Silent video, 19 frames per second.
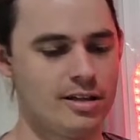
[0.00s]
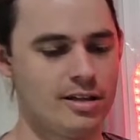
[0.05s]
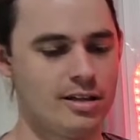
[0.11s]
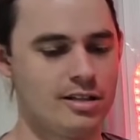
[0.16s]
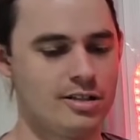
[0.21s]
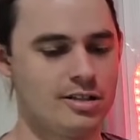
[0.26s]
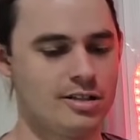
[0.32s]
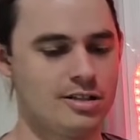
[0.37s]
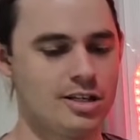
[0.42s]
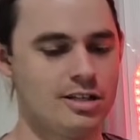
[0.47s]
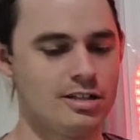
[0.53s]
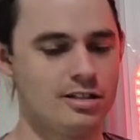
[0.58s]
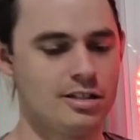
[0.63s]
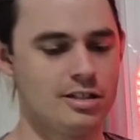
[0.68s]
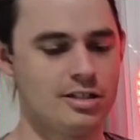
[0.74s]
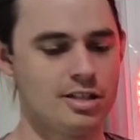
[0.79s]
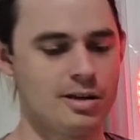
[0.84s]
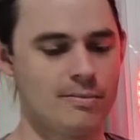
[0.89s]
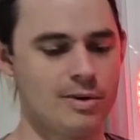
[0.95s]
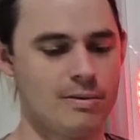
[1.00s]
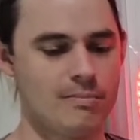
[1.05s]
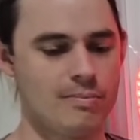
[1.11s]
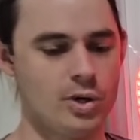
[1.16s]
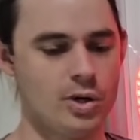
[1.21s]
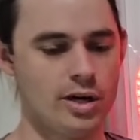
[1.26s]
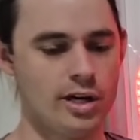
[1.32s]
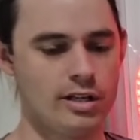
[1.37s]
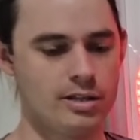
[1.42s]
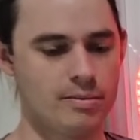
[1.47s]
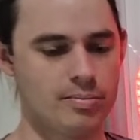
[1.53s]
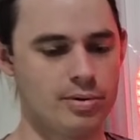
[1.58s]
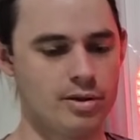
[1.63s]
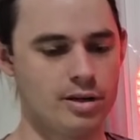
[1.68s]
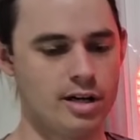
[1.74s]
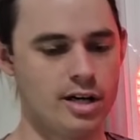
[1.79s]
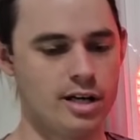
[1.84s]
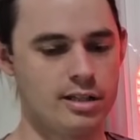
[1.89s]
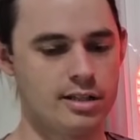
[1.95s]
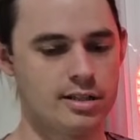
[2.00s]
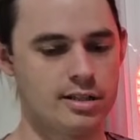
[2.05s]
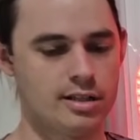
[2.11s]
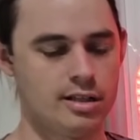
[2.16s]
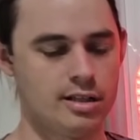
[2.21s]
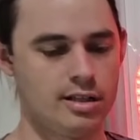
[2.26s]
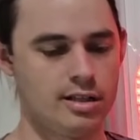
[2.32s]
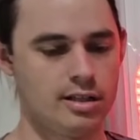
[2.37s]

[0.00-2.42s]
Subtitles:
it's essentially someone buying the product